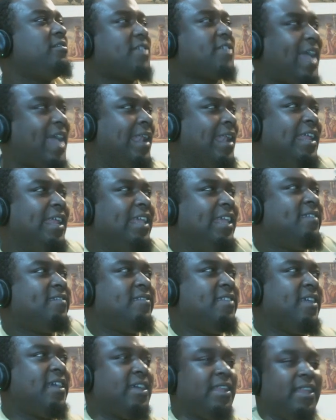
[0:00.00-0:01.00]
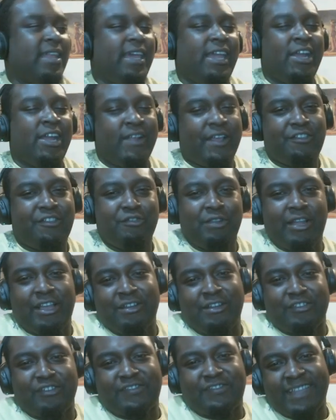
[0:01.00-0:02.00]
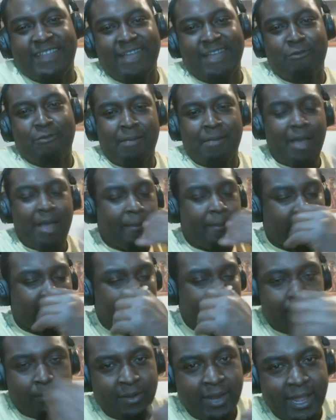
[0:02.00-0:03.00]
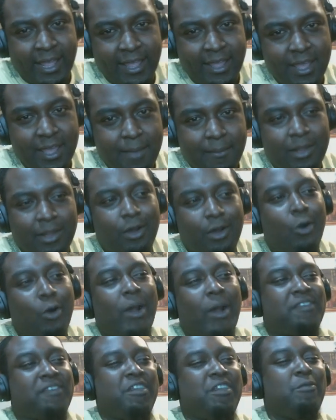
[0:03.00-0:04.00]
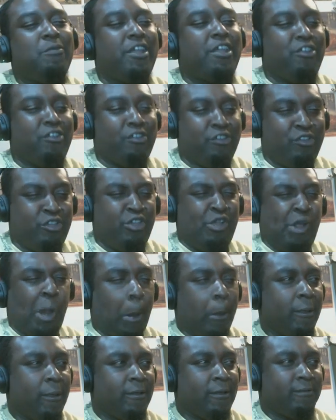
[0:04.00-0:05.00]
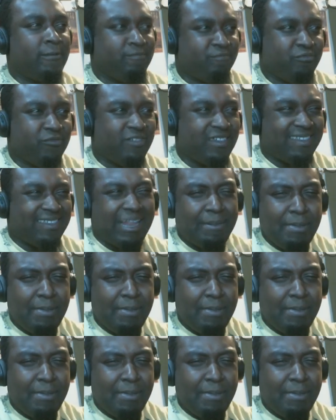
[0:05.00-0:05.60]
at least declare that you, like, understand why I'm hyping it up, or like, oh, I see why you're here. Because a lot